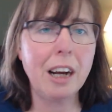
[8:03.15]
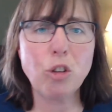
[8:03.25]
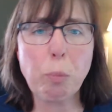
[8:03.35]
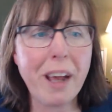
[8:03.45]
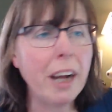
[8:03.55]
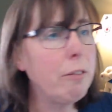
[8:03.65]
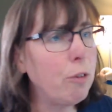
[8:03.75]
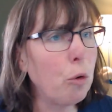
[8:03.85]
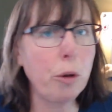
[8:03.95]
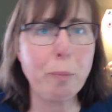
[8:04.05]
So back and
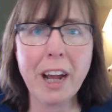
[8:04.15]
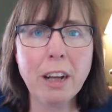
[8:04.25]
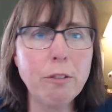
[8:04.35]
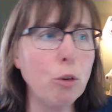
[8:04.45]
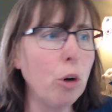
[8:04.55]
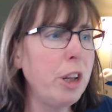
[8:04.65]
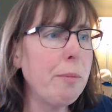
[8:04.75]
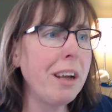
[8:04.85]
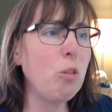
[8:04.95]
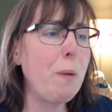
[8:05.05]
forth, back and forth. You
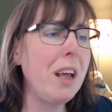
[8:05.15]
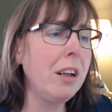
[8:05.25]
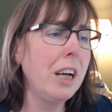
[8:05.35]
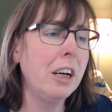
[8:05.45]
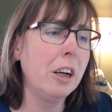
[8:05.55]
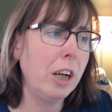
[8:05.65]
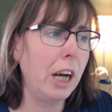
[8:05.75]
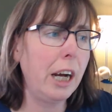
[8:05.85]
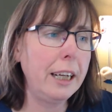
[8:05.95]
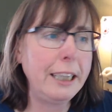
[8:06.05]
might spend,
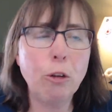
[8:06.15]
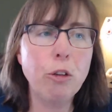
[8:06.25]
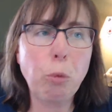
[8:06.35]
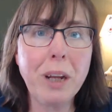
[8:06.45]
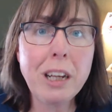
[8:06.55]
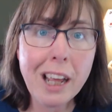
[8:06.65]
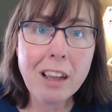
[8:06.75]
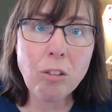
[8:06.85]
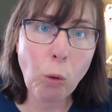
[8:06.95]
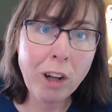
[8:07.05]
3
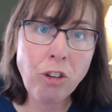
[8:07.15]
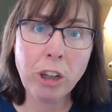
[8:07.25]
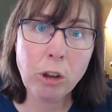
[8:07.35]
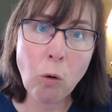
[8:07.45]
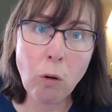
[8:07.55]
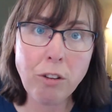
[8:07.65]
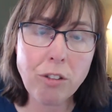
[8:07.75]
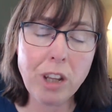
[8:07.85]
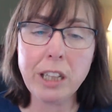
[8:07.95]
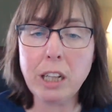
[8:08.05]
days watching a
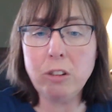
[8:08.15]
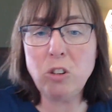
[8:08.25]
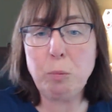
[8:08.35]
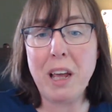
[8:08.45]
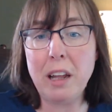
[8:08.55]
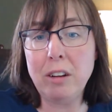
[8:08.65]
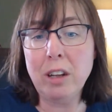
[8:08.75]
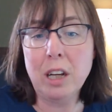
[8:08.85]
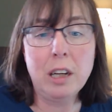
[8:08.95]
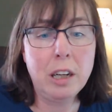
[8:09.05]
course and then you spend
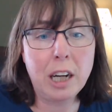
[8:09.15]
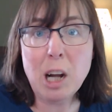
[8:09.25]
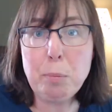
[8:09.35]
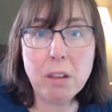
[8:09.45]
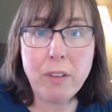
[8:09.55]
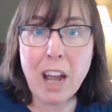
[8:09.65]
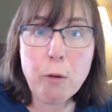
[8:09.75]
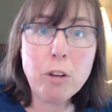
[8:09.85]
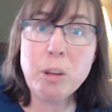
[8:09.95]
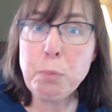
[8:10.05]
a couple of
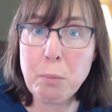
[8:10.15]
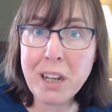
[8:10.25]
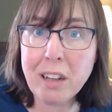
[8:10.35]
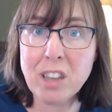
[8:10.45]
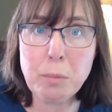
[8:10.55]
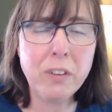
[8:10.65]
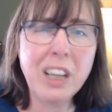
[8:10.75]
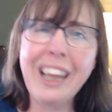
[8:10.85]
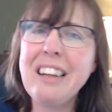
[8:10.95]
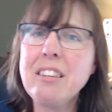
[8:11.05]
hours implementing some of it.
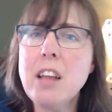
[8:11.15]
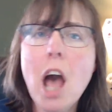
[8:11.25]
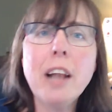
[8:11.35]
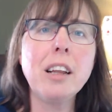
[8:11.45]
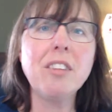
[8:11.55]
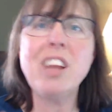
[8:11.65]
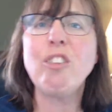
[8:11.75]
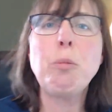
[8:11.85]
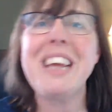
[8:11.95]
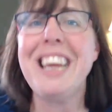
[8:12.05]
Like it doesn't
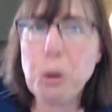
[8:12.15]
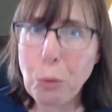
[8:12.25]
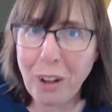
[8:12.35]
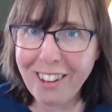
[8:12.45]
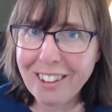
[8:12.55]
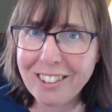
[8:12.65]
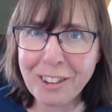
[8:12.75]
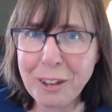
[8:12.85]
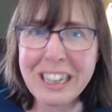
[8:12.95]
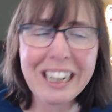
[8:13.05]
have to be equal.
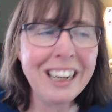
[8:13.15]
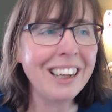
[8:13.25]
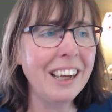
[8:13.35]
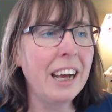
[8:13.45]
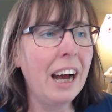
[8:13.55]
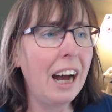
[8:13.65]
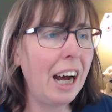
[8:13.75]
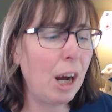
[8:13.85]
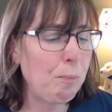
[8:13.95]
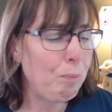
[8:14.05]
Do you think?
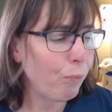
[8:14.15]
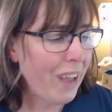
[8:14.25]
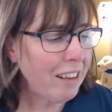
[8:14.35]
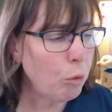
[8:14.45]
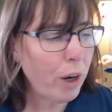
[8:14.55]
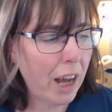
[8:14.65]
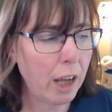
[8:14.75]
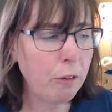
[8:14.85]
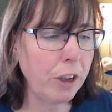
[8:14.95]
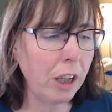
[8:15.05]
That's what
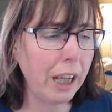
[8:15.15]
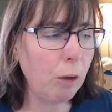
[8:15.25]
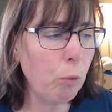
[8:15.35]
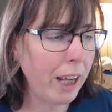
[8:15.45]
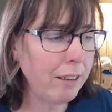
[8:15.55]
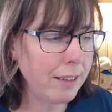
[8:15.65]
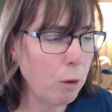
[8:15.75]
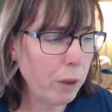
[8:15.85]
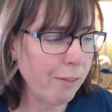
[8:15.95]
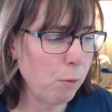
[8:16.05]
I feel like. I
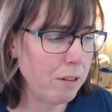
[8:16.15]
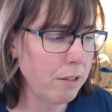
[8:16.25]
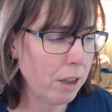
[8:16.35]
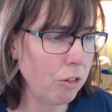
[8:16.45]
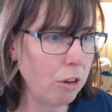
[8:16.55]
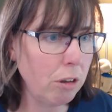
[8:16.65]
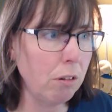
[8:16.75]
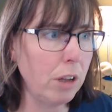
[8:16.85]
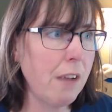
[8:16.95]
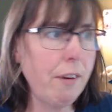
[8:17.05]
think when everyone says
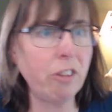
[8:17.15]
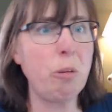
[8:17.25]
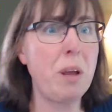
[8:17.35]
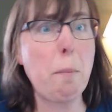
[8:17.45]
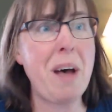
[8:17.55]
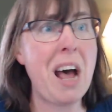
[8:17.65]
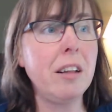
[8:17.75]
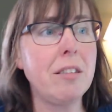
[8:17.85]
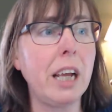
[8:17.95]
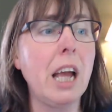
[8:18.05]
your life has to be a
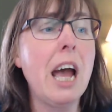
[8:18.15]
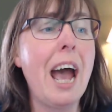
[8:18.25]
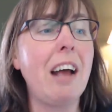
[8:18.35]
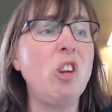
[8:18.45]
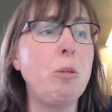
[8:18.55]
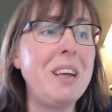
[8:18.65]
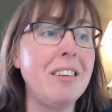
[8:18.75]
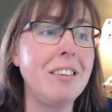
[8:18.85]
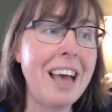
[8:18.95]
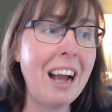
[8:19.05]
balance, like has to be
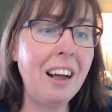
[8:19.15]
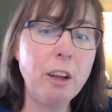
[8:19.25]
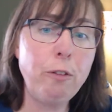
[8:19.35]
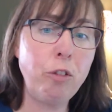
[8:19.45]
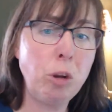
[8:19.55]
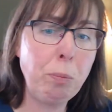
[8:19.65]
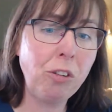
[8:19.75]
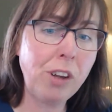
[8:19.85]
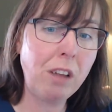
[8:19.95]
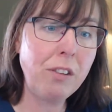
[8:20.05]
exactly
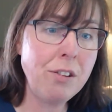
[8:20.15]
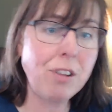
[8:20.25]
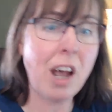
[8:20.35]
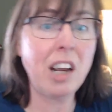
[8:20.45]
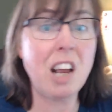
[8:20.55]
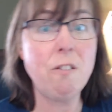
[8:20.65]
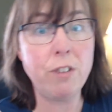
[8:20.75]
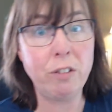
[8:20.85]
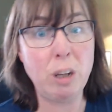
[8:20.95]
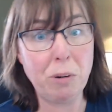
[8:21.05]
50% on this side and
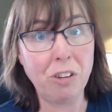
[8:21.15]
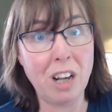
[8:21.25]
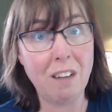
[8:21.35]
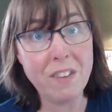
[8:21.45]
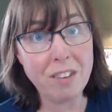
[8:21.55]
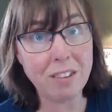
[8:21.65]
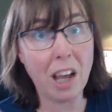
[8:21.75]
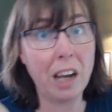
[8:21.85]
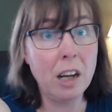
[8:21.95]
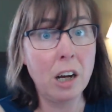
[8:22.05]
50% on this
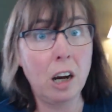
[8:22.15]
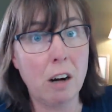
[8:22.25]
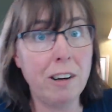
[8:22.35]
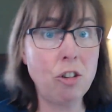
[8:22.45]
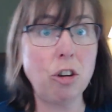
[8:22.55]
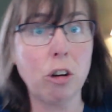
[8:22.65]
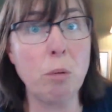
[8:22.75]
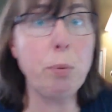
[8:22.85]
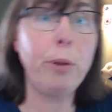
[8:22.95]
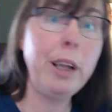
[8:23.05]
side, or else you're
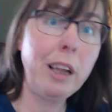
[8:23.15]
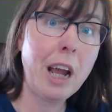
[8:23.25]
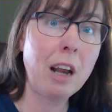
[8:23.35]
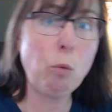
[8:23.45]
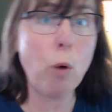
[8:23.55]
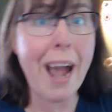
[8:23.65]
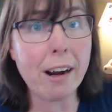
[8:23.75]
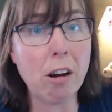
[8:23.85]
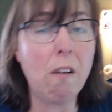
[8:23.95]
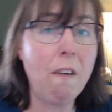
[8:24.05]
completely out of
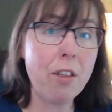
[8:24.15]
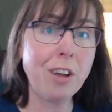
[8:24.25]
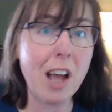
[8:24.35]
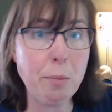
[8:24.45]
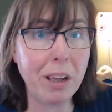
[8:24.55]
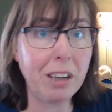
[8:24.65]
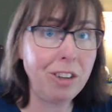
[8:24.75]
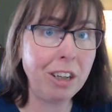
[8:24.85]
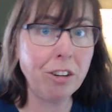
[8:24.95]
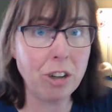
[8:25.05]
whack all the time, like a
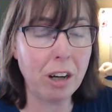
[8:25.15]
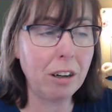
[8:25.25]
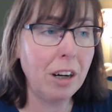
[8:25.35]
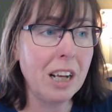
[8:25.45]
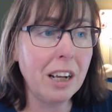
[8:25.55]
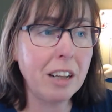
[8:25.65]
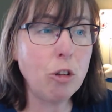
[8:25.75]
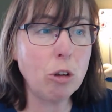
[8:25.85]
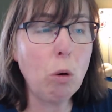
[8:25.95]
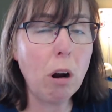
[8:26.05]
teeter-totter. It's
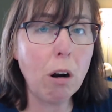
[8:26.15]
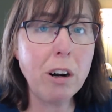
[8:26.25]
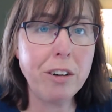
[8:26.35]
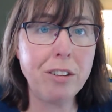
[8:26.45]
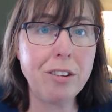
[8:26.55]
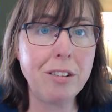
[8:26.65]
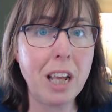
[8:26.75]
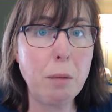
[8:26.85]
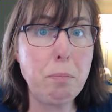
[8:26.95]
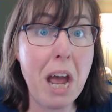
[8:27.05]
so hard to
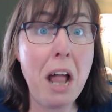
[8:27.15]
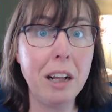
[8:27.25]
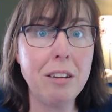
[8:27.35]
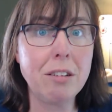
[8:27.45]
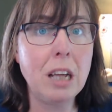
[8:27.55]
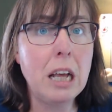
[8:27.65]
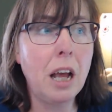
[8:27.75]
stay balanced.